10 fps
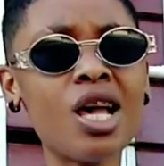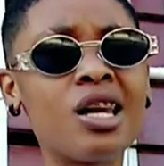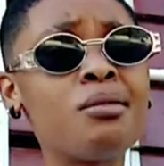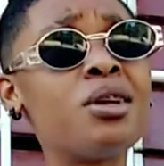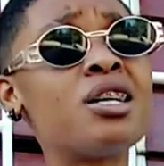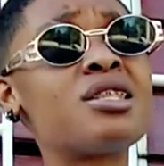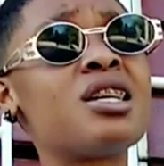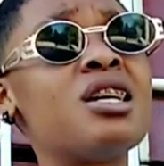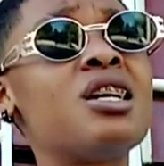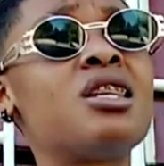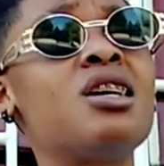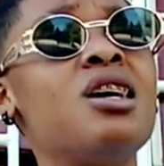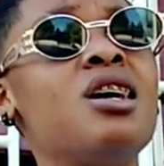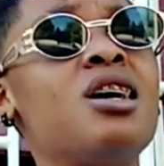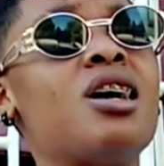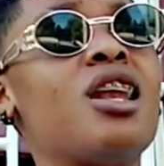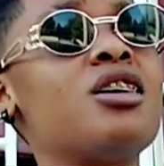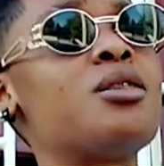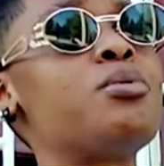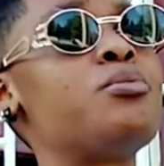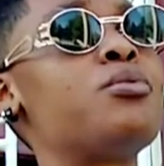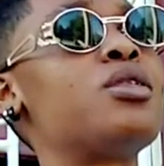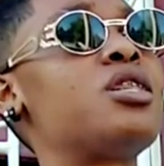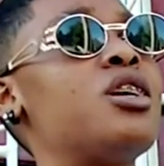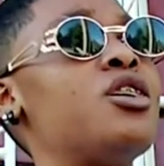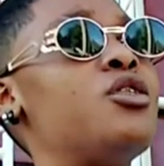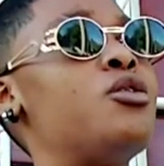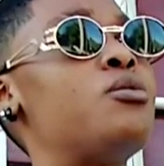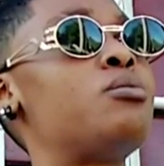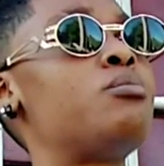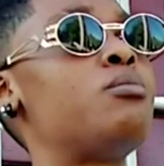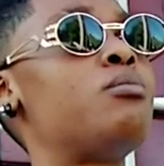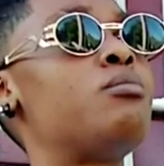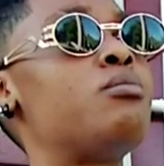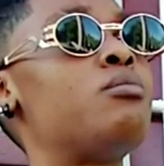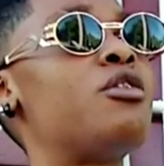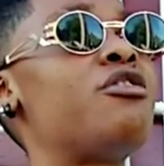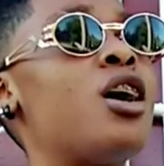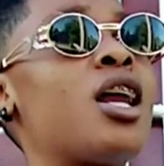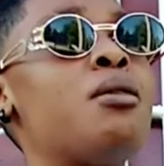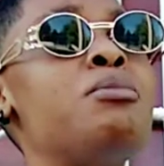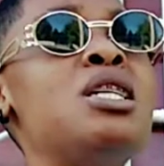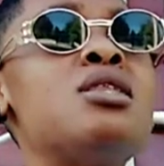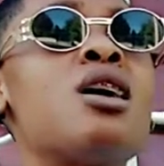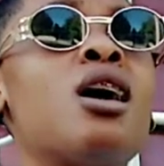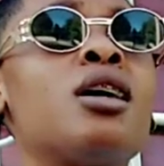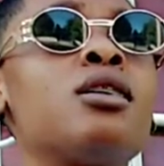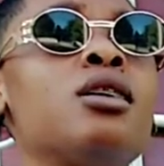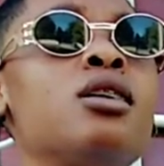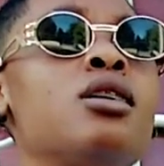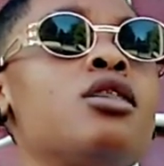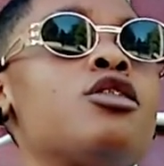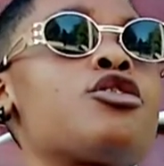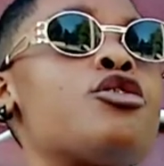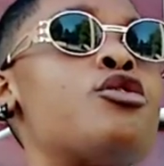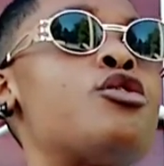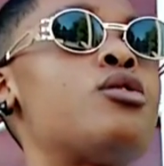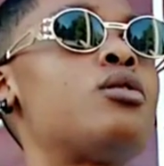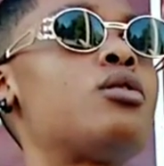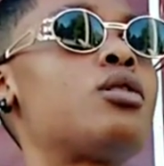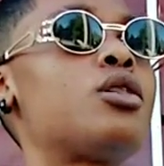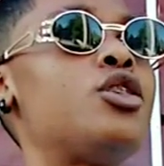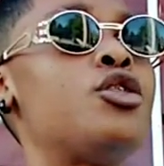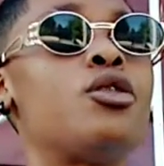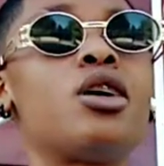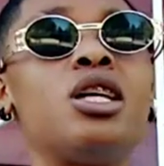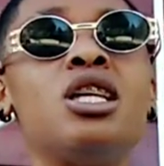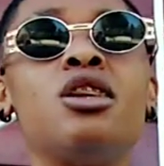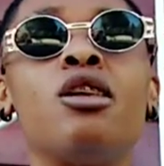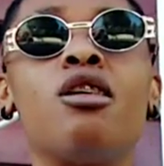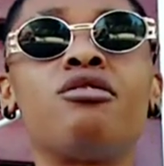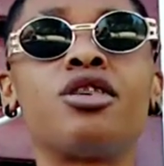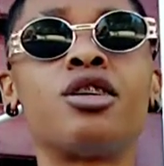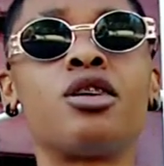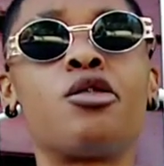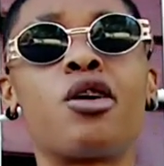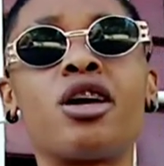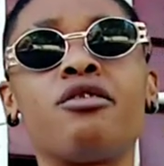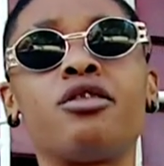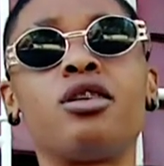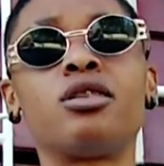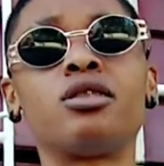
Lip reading: And I'm not saying a lot of people would say, oh, my father beat her, so he didn't love her or whatever.